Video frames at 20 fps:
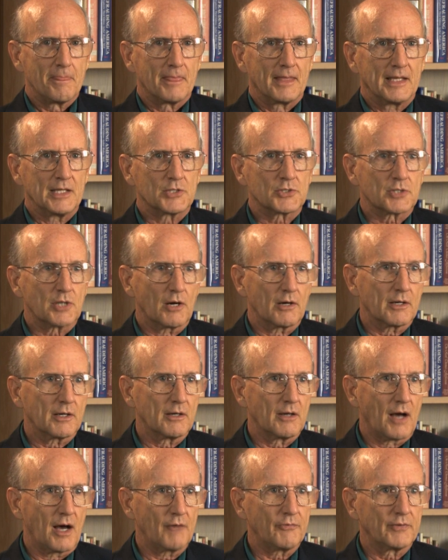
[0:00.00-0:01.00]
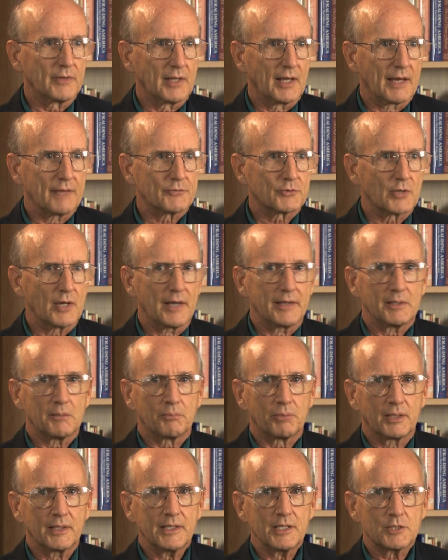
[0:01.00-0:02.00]
he started off in life trying to
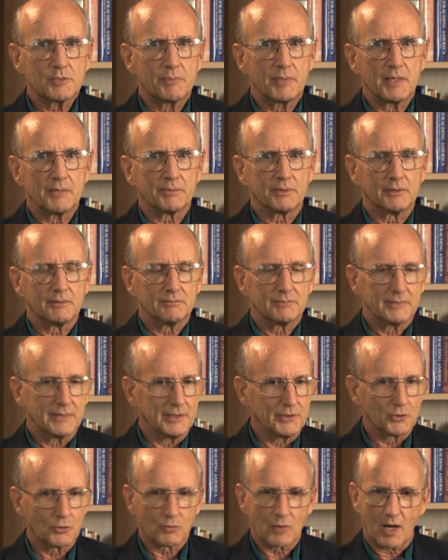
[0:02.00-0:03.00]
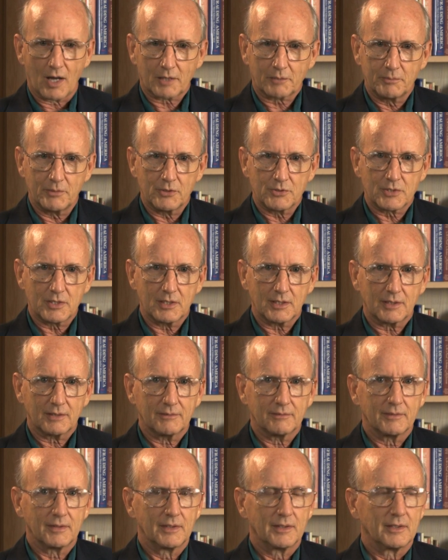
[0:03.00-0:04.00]
please people. Into rock
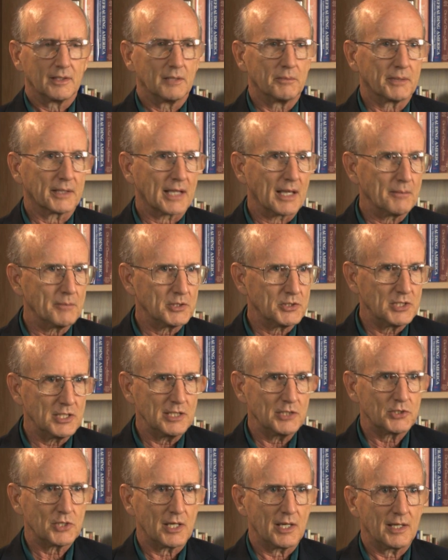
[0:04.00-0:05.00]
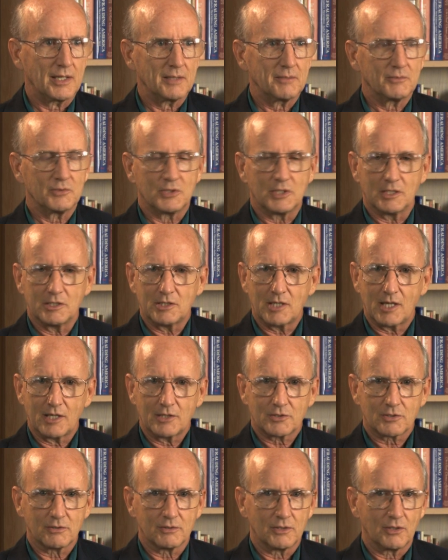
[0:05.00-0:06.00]
music, he became a DJ.
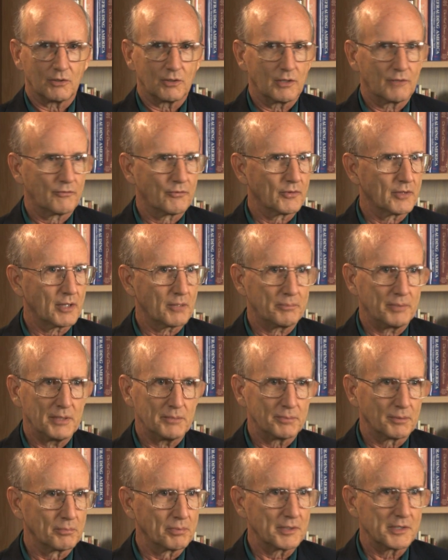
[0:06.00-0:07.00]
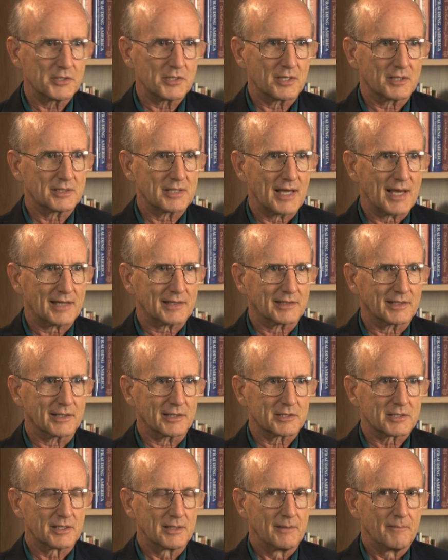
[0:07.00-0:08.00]
DJs are noted for their people-pleasing
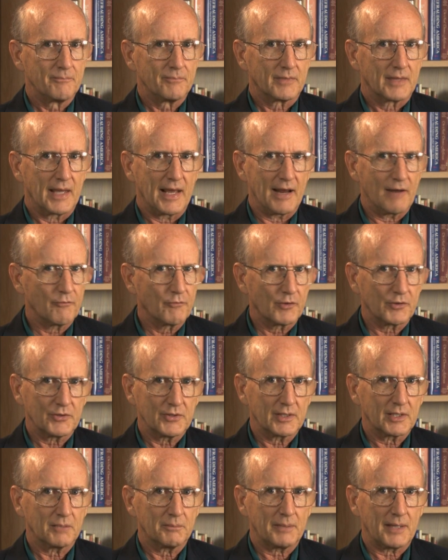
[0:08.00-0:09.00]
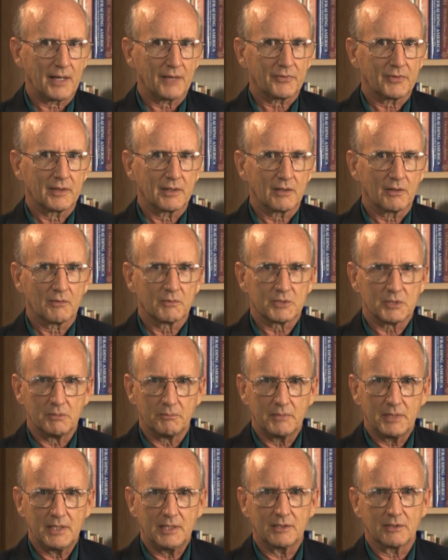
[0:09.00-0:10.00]
tactics. Everything about their
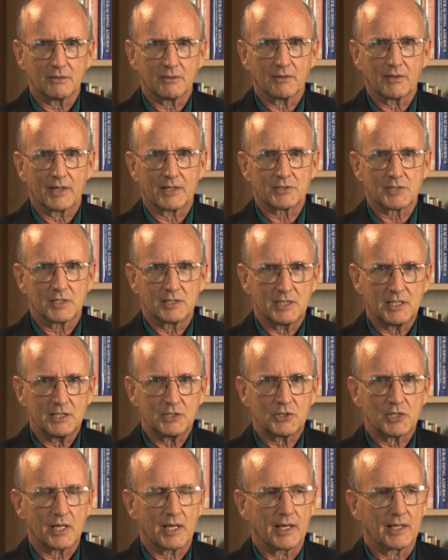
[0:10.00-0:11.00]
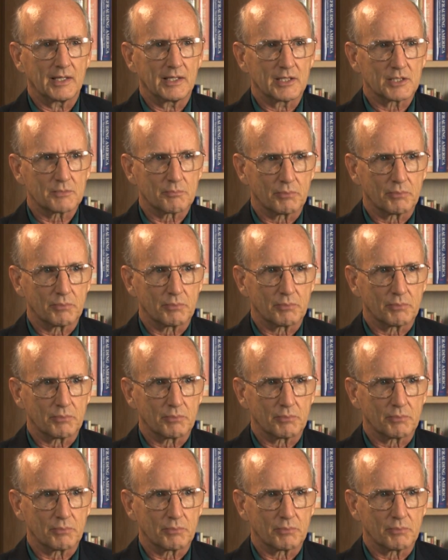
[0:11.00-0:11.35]
demeanor as a DJ is